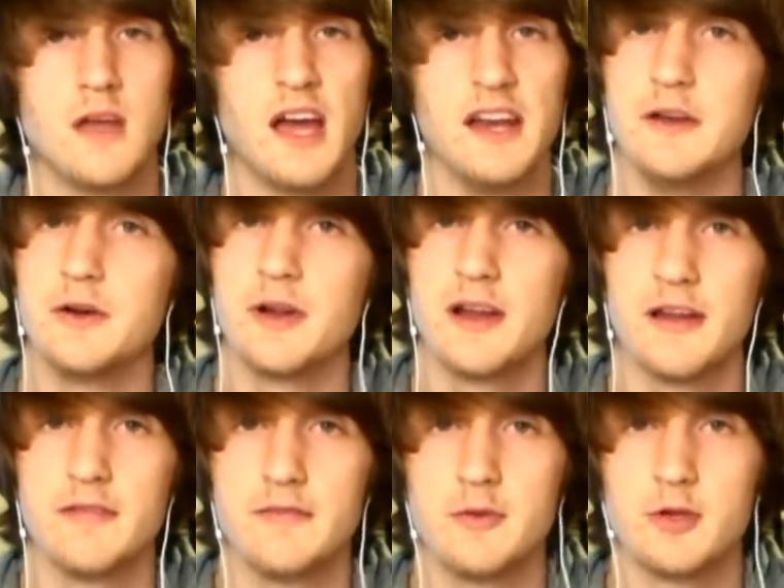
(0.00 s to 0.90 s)
I know I
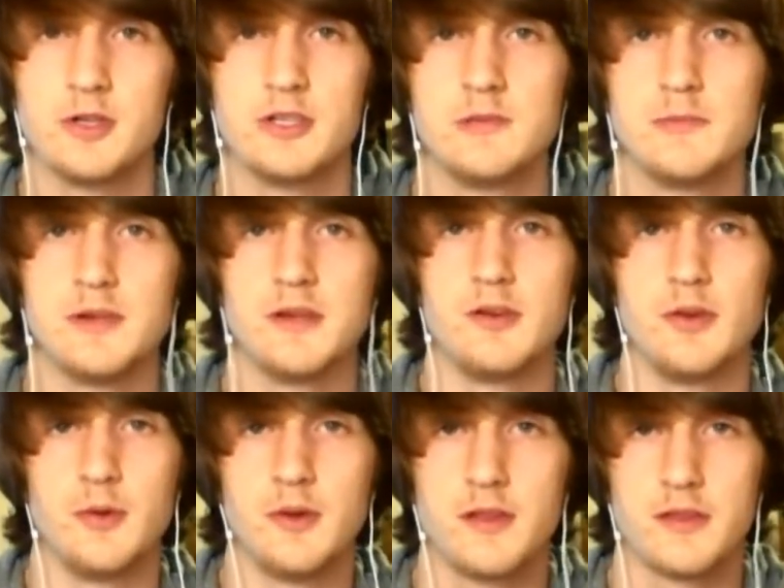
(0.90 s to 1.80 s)
haven't really been
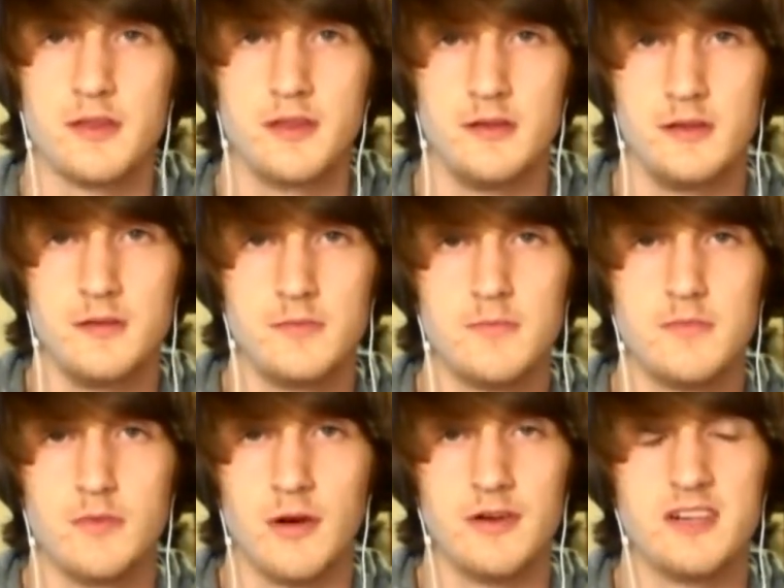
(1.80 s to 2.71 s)
doing the
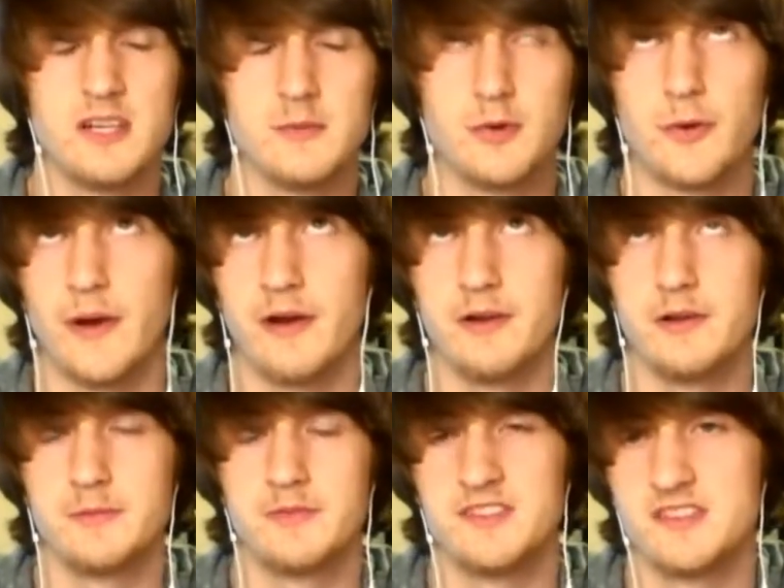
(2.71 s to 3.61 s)
roundtable
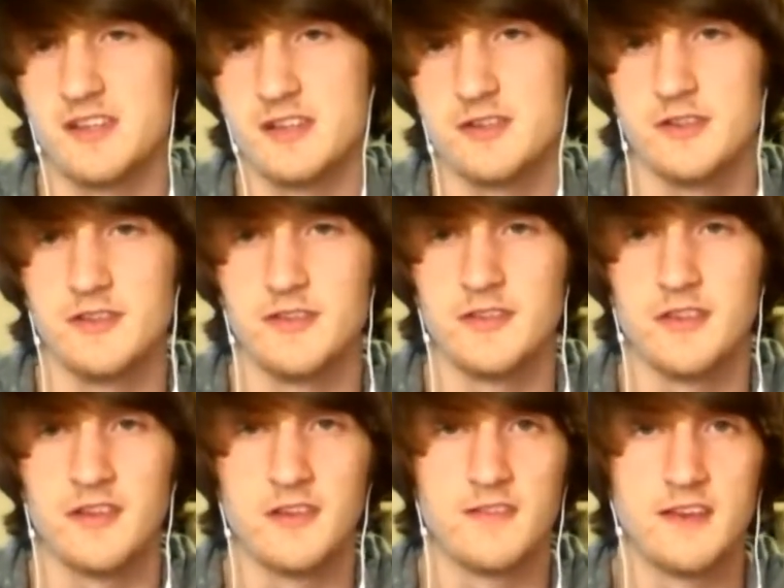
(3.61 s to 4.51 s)
roundup
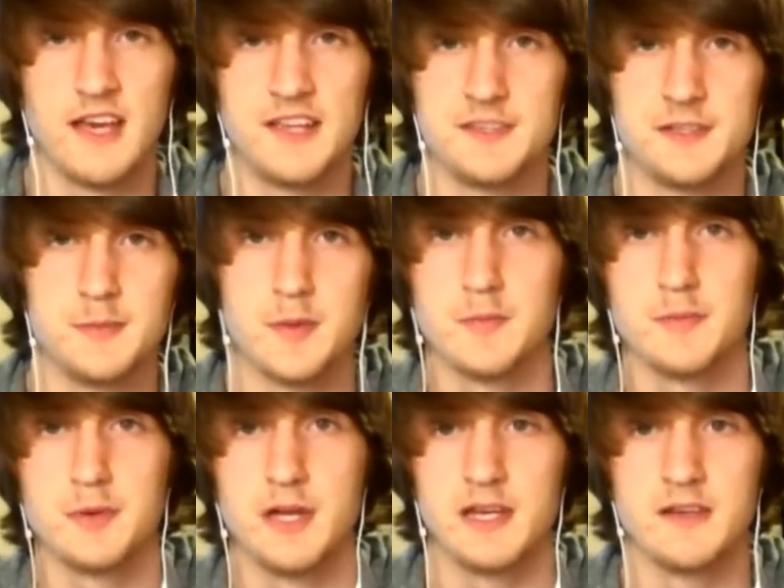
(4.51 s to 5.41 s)
discussions as I'd been
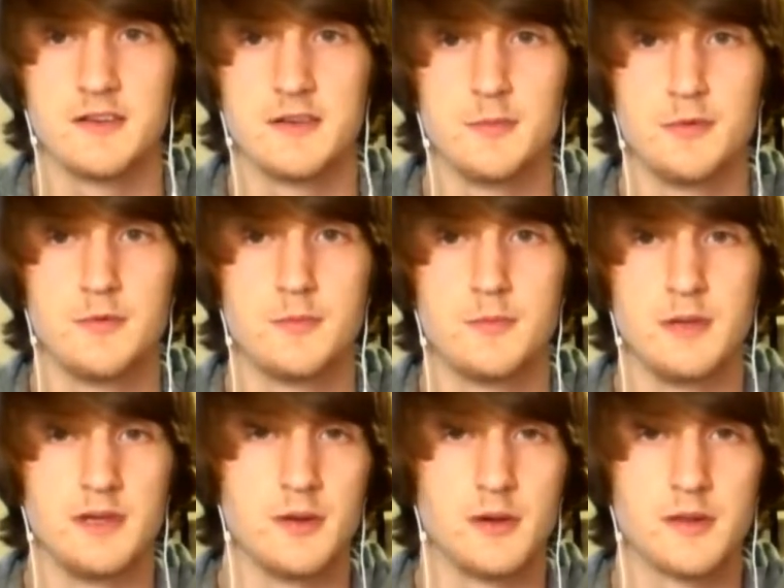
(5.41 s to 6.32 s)
planning to
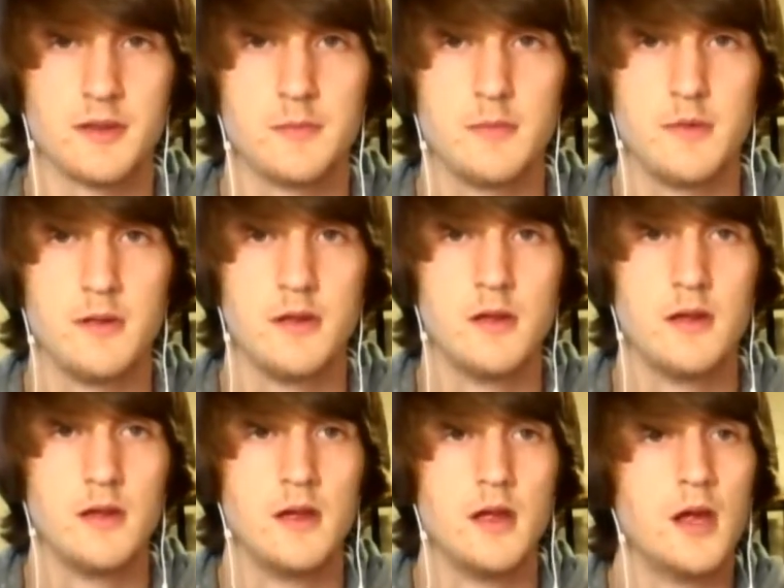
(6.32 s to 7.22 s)
be doing them,
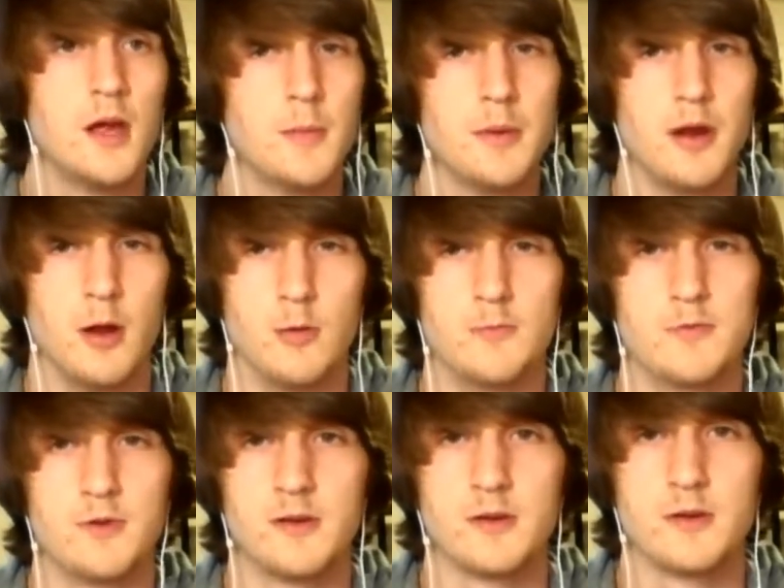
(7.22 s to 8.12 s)
but
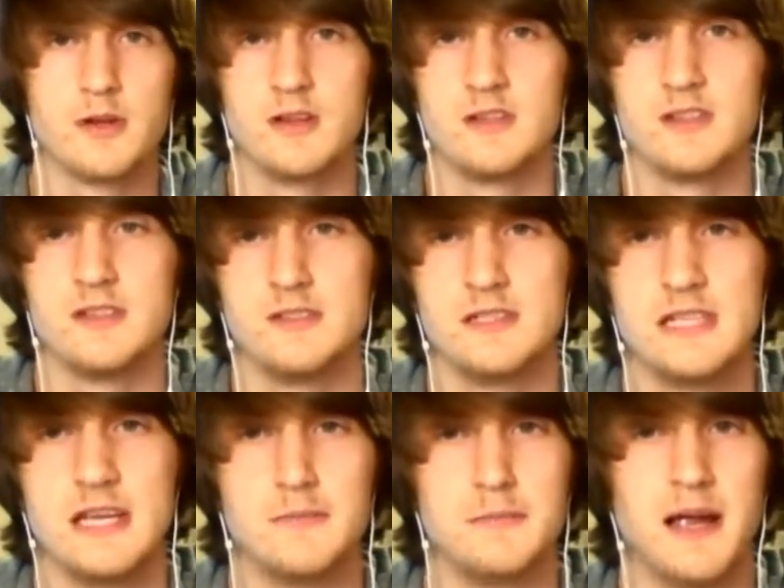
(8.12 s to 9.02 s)
hopefully I'm going to
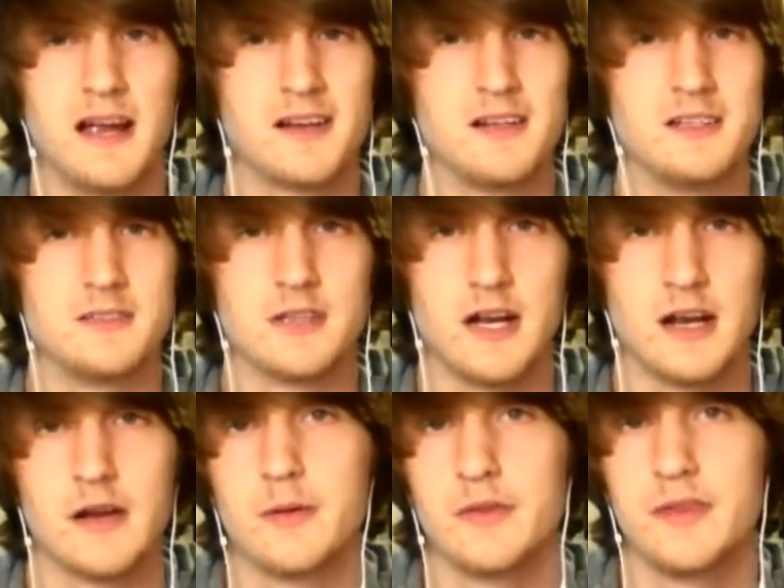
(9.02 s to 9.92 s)
get back on
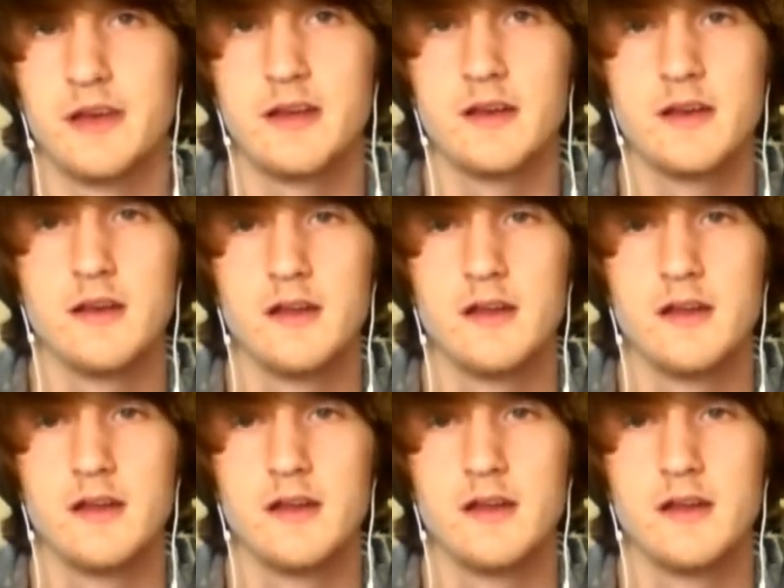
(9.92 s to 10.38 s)
track with that.